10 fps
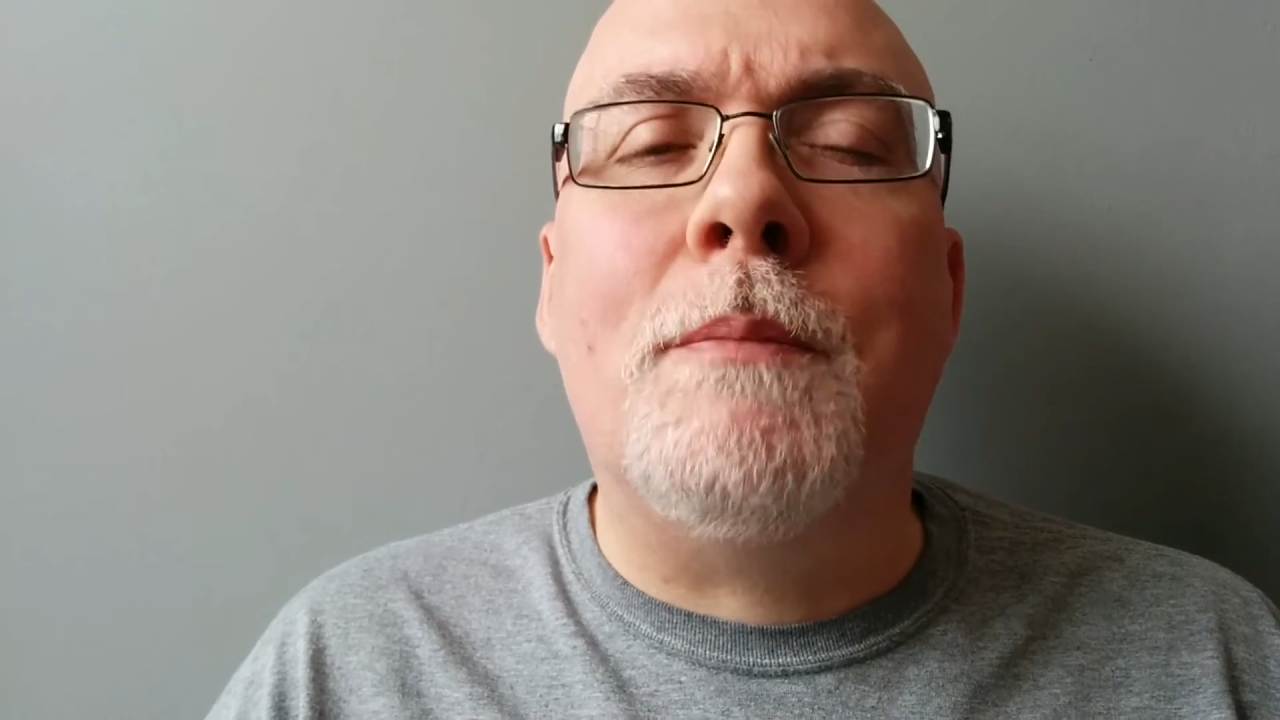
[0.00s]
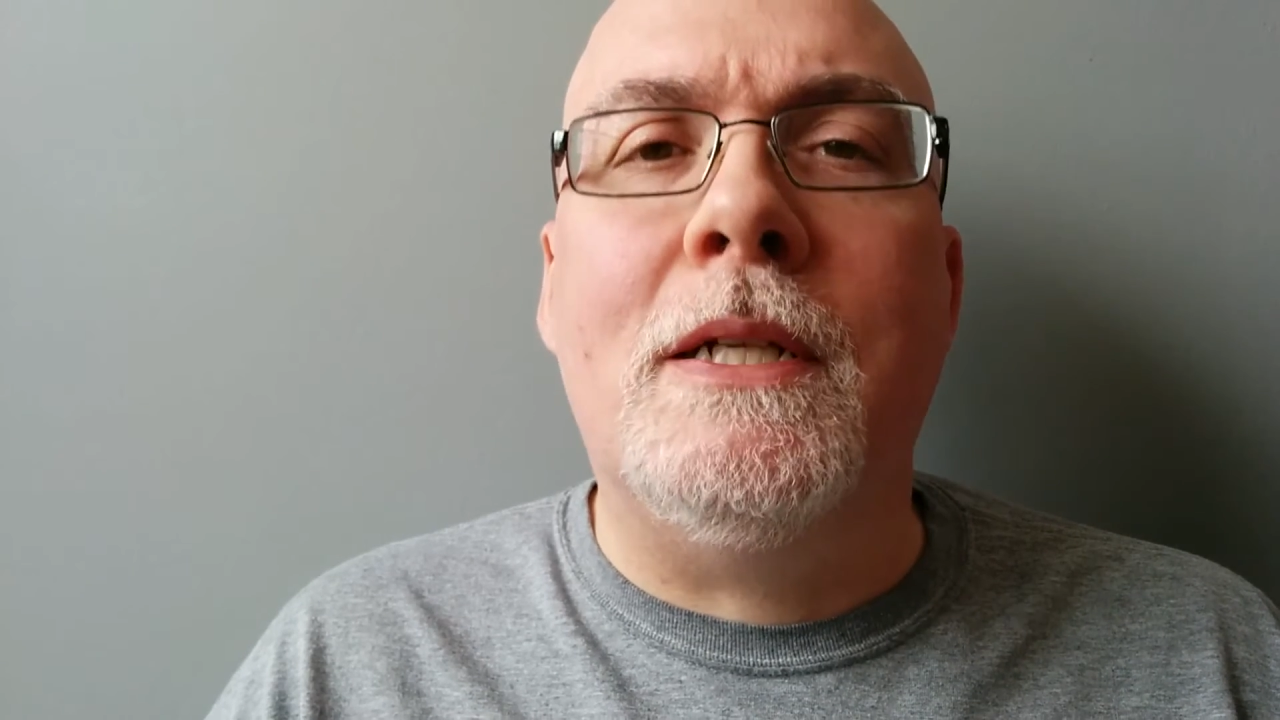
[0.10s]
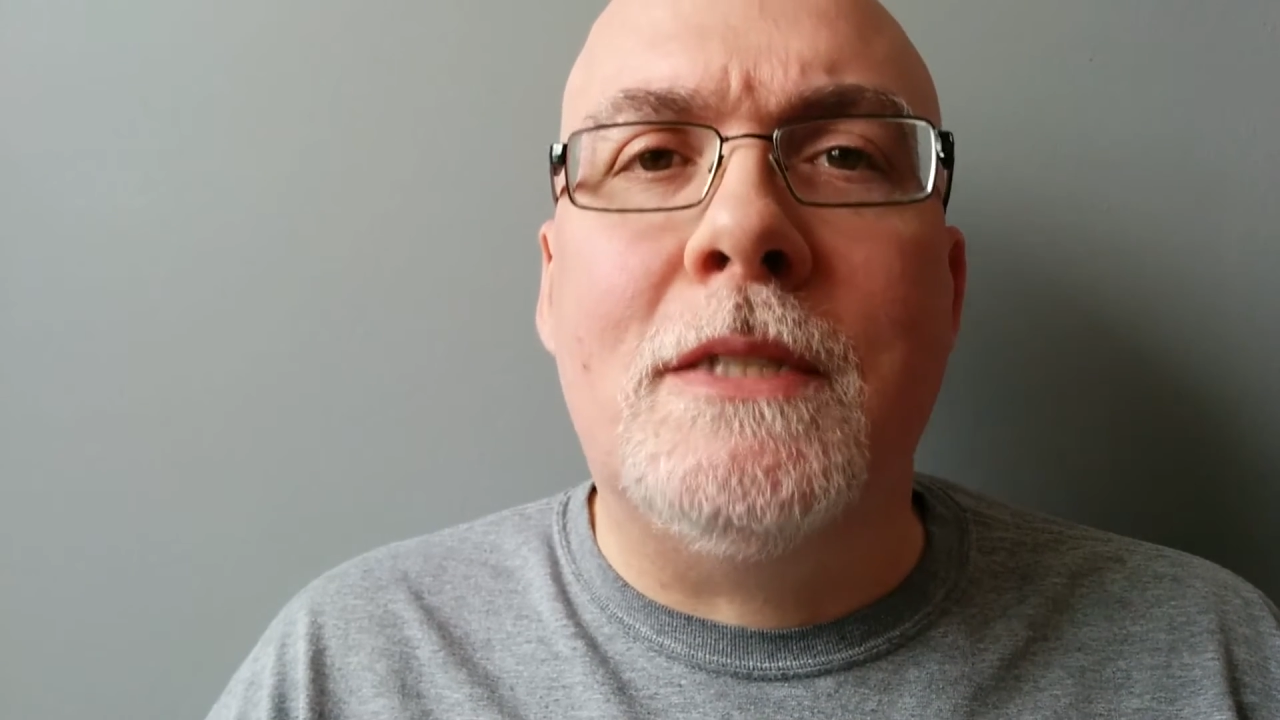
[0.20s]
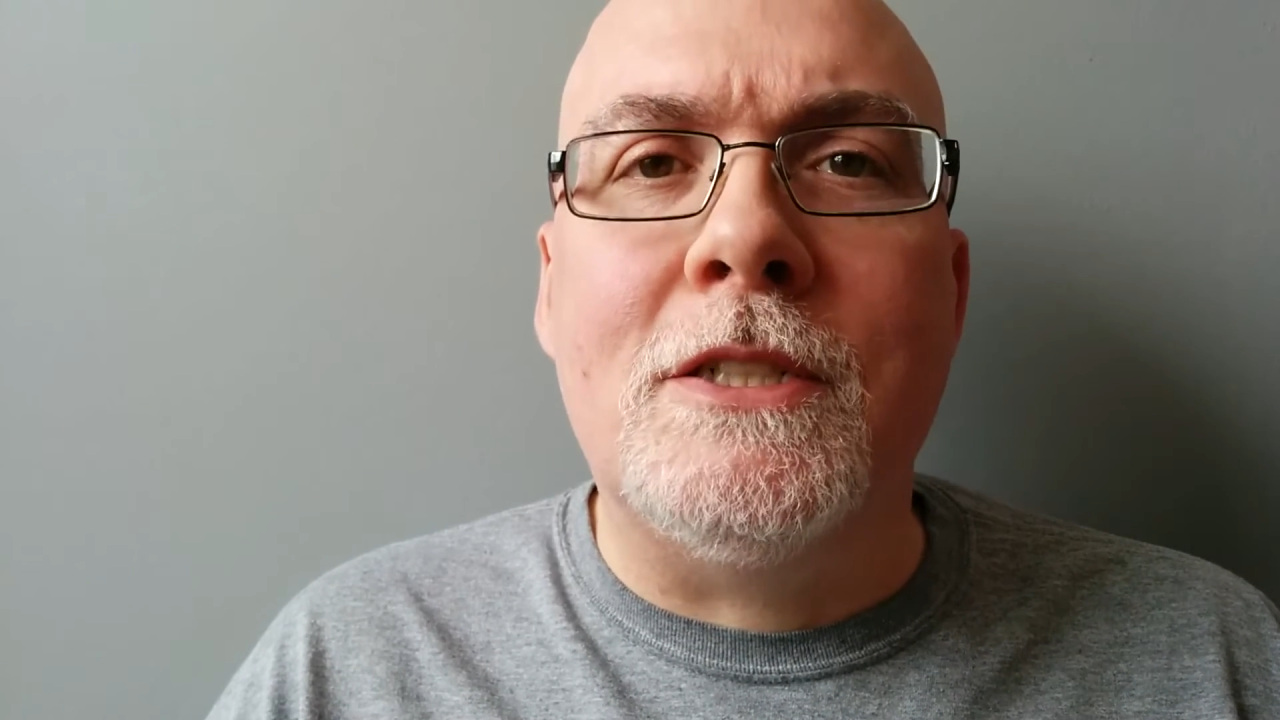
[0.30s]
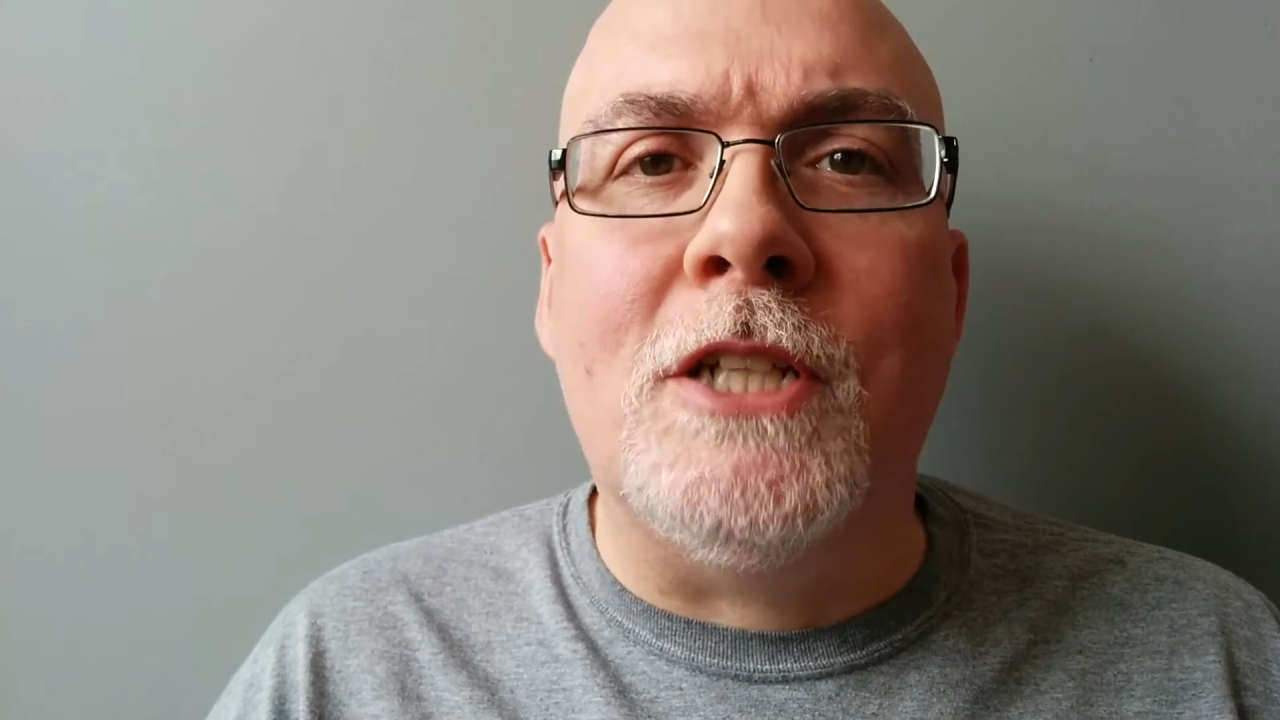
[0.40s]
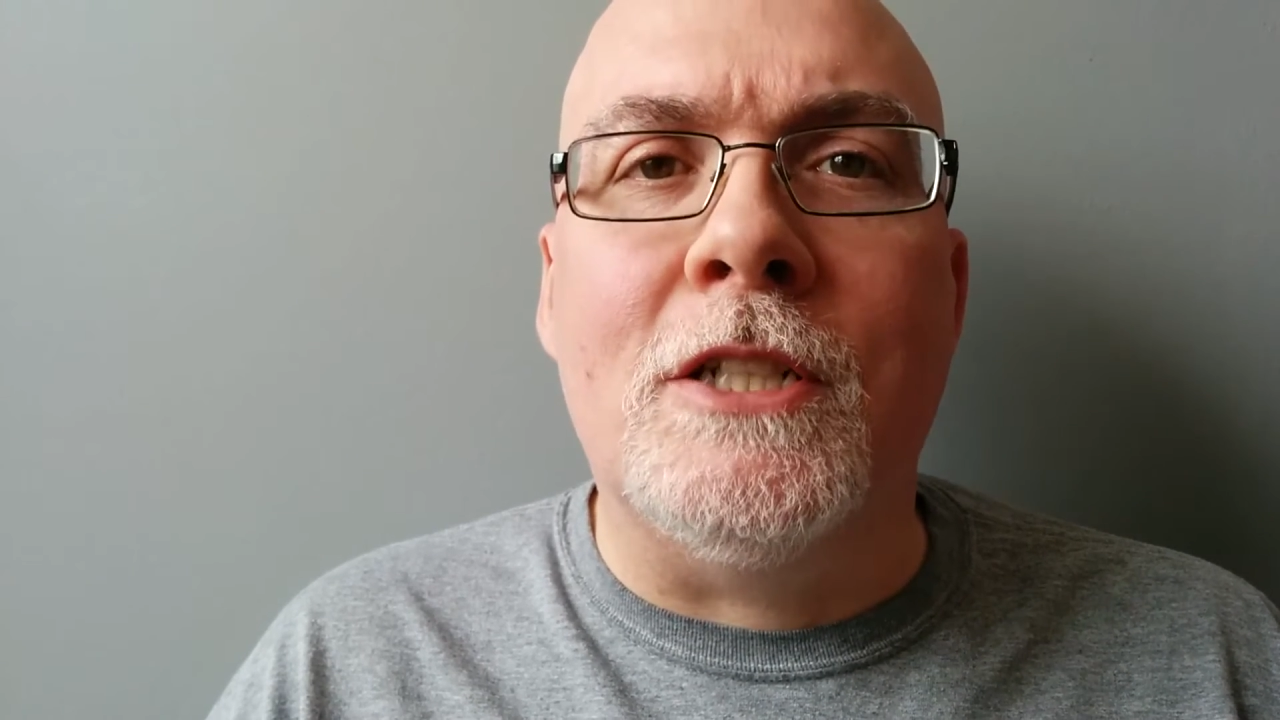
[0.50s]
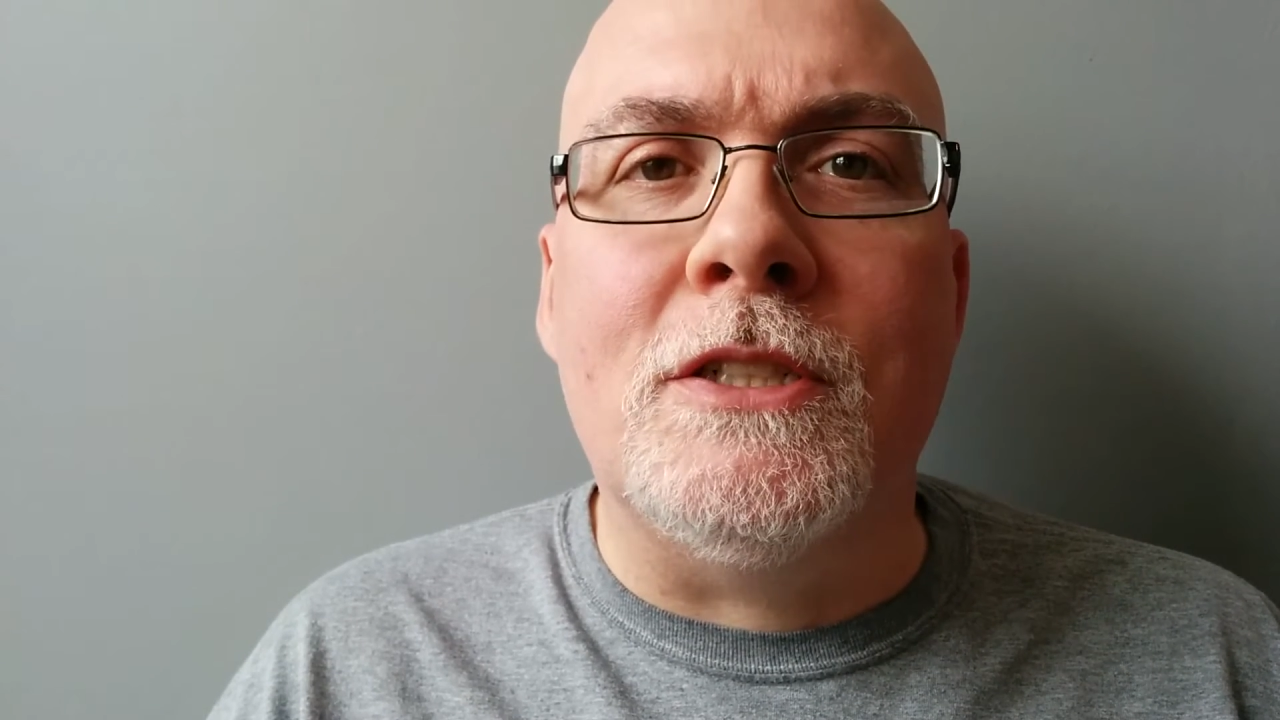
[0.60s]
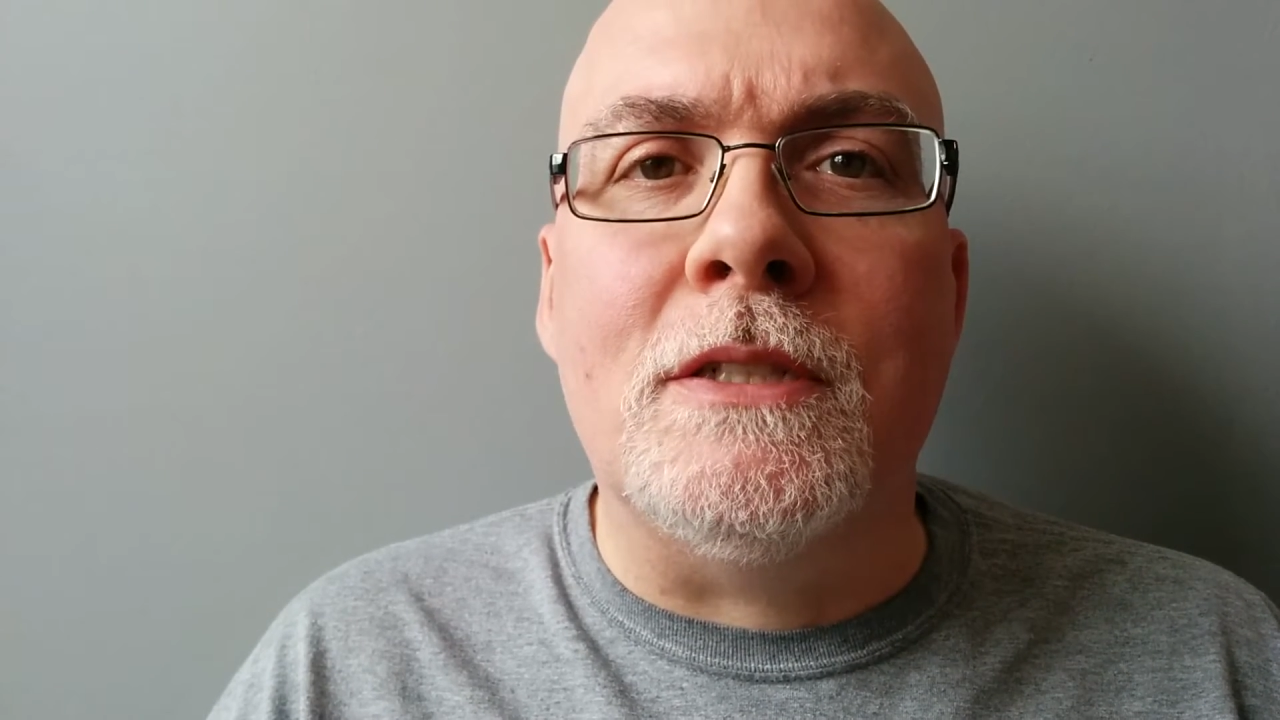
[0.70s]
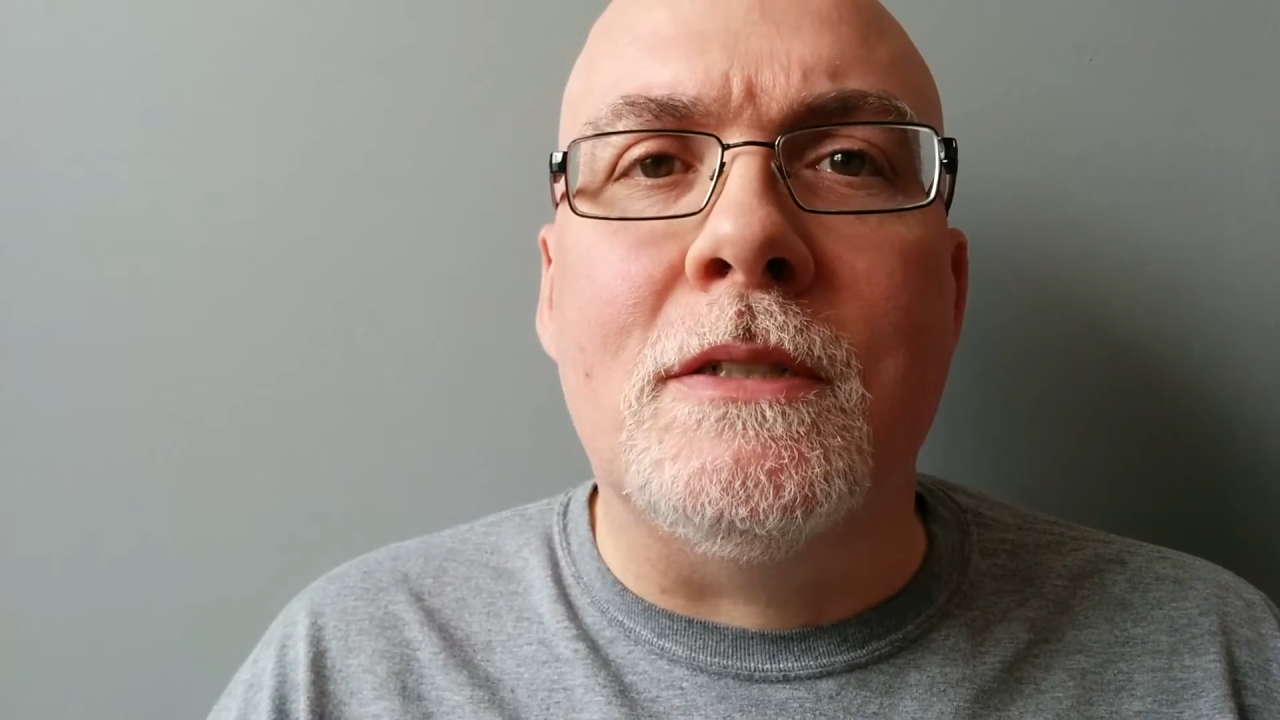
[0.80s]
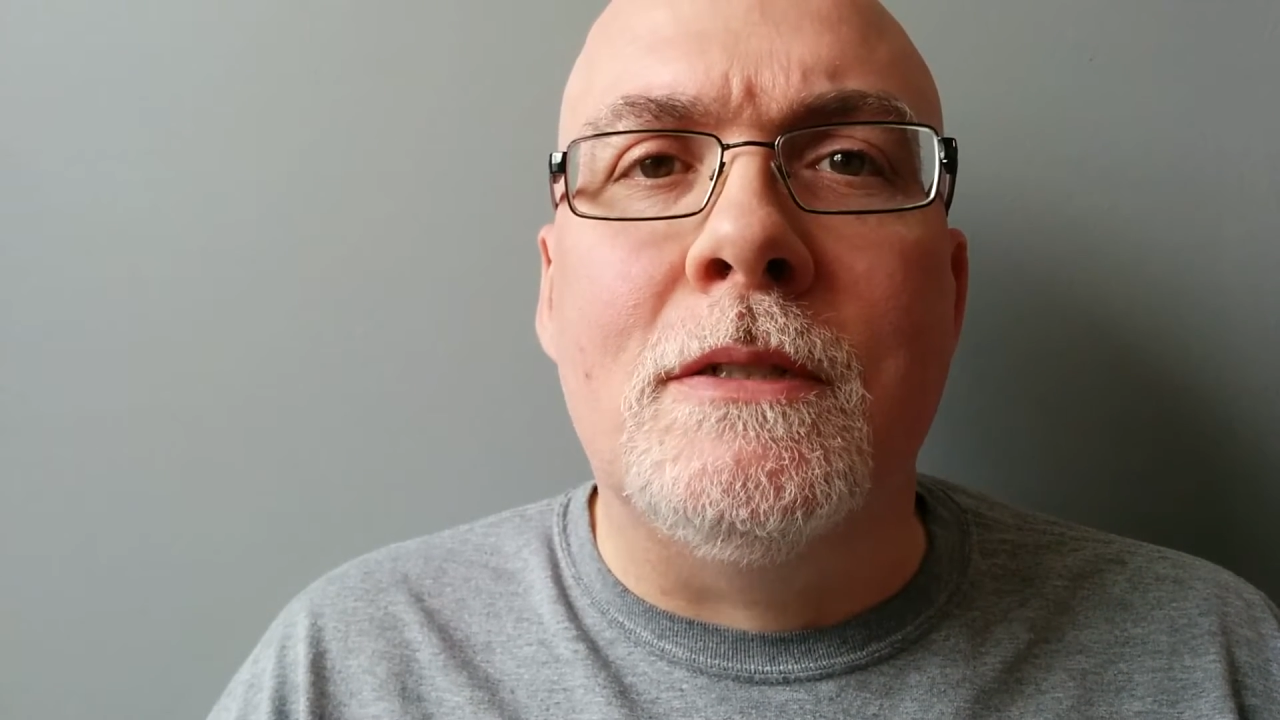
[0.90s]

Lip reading: my suggestion.